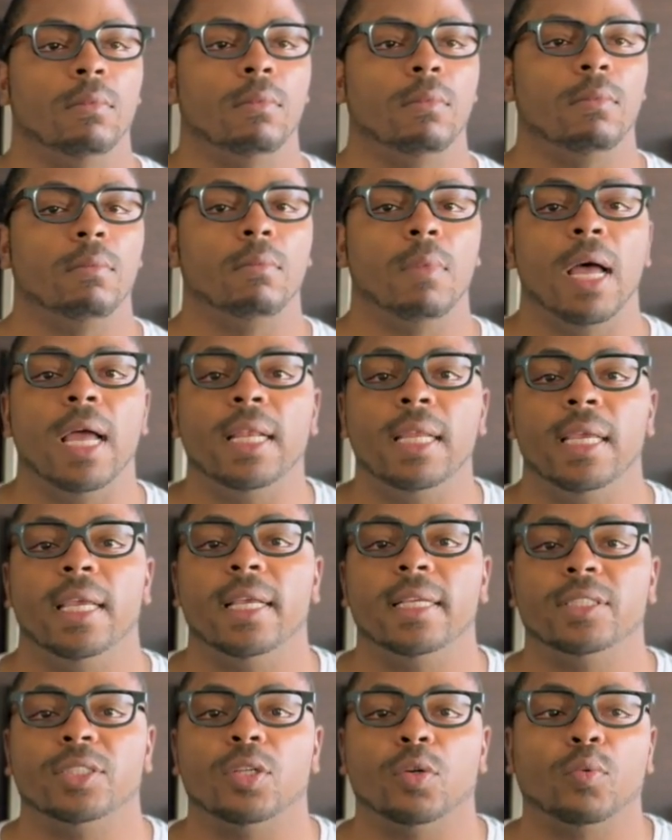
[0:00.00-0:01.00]
Money
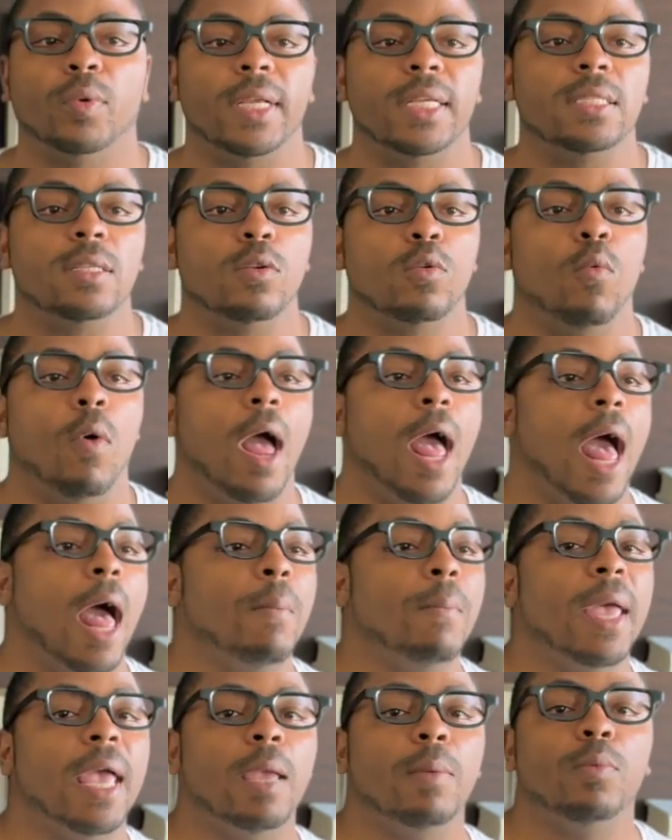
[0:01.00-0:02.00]
is the reason why
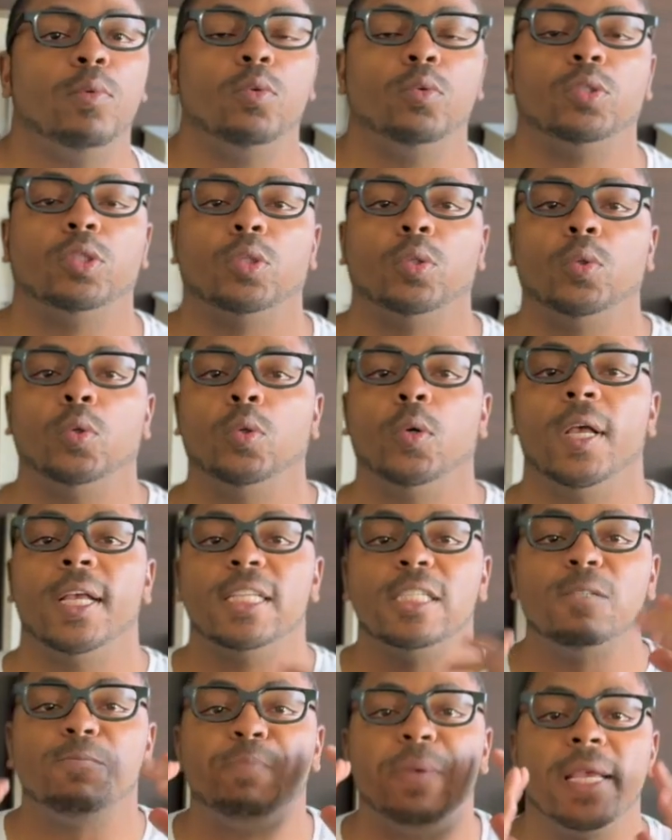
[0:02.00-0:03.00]
I'm able to
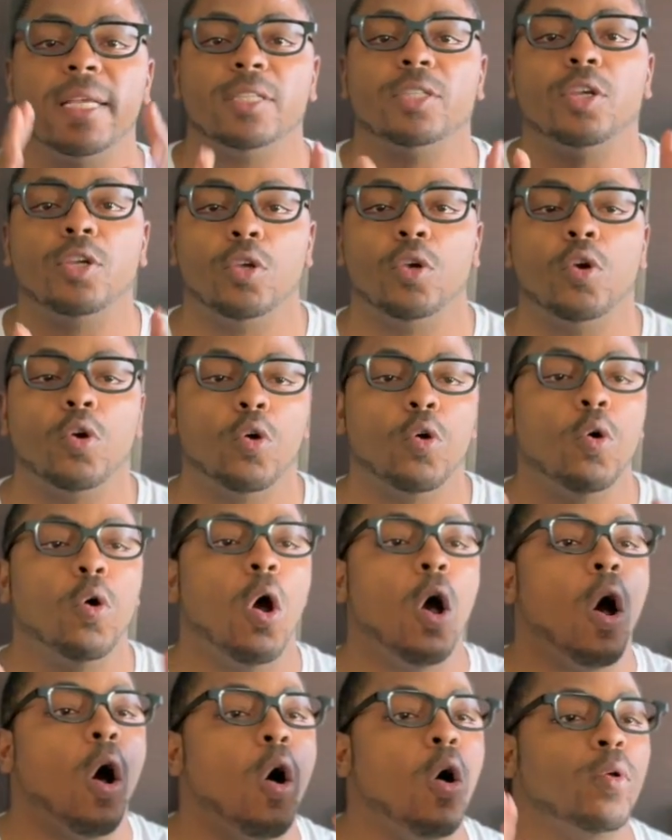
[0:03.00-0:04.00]
speak to you
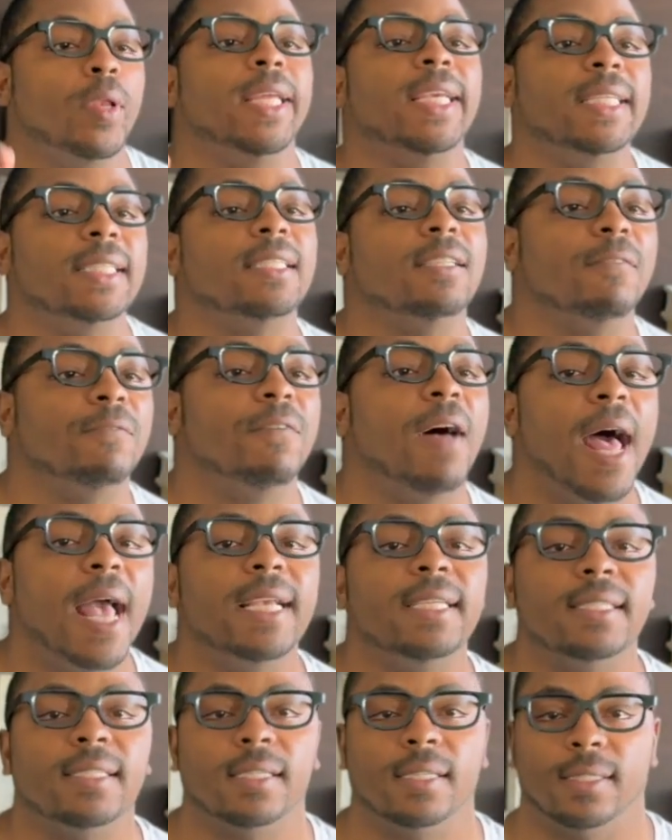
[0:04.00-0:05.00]
on these
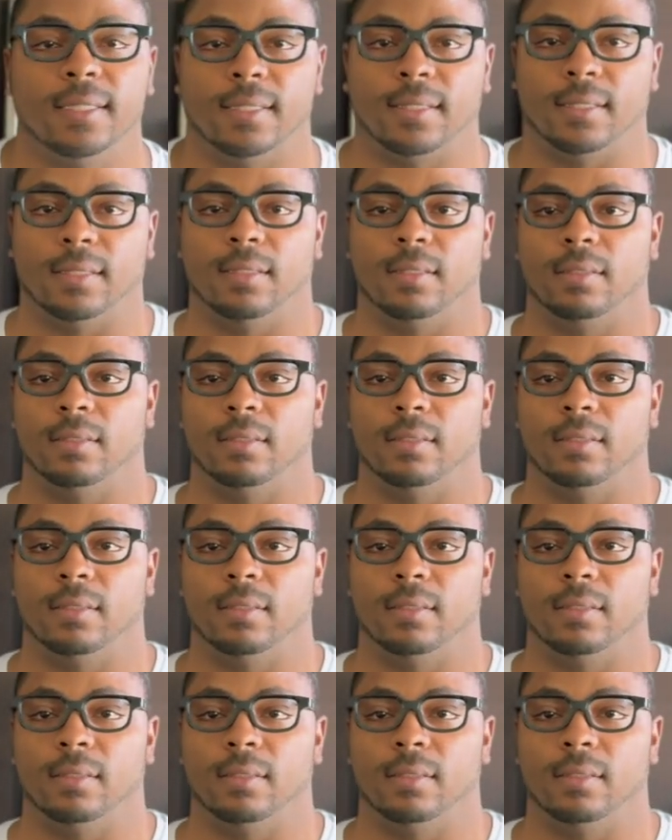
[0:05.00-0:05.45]
devices.